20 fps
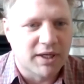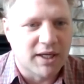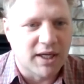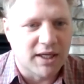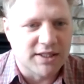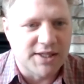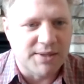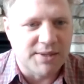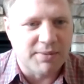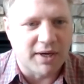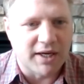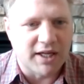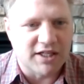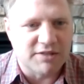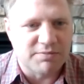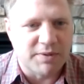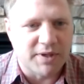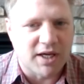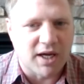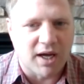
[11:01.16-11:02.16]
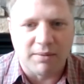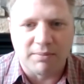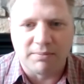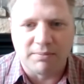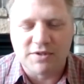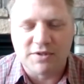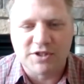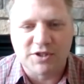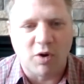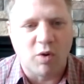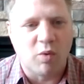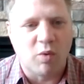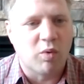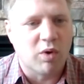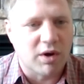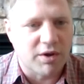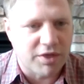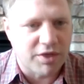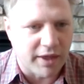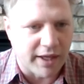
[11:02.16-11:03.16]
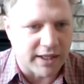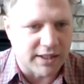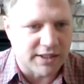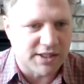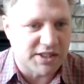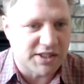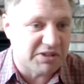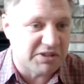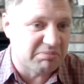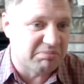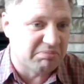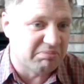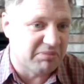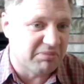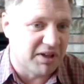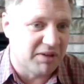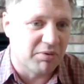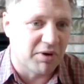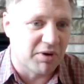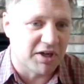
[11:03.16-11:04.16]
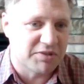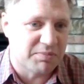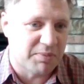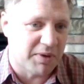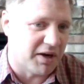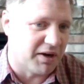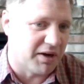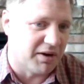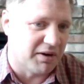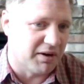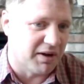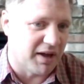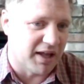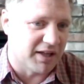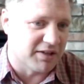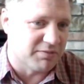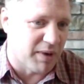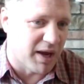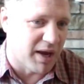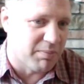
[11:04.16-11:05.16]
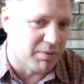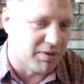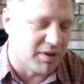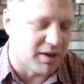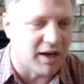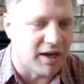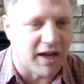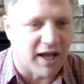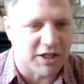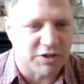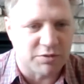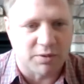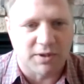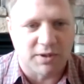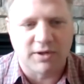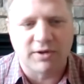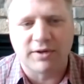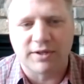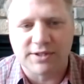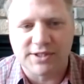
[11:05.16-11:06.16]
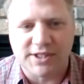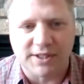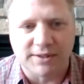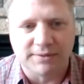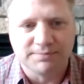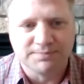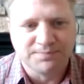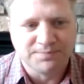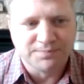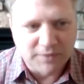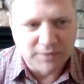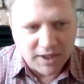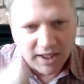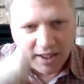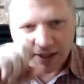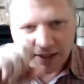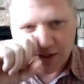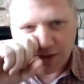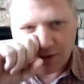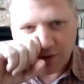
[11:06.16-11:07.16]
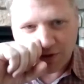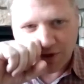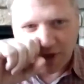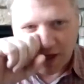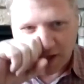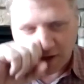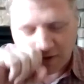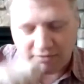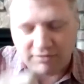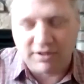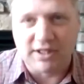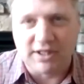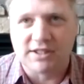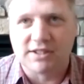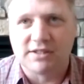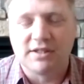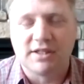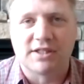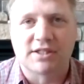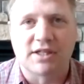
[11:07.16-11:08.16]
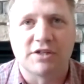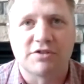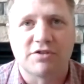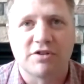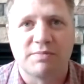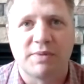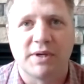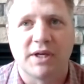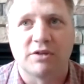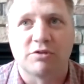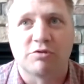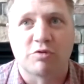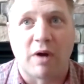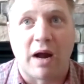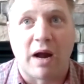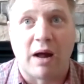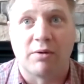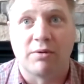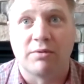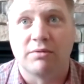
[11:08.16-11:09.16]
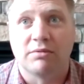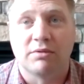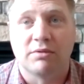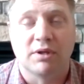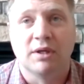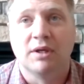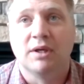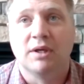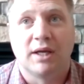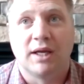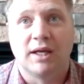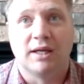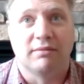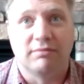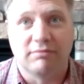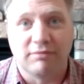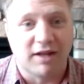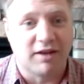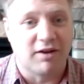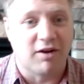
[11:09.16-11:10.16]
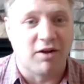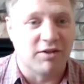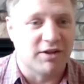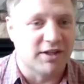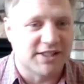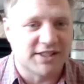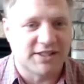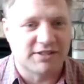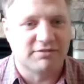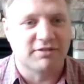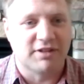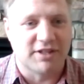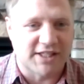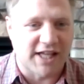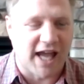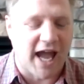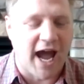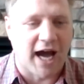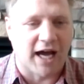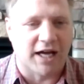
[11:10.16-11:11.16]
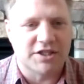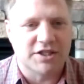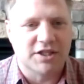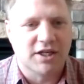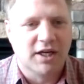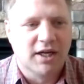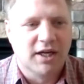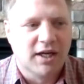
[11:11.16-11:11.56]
Because the money has become so worthless, it works better as paper than an actual currency. And so you think of these countries being drowned in all this cash.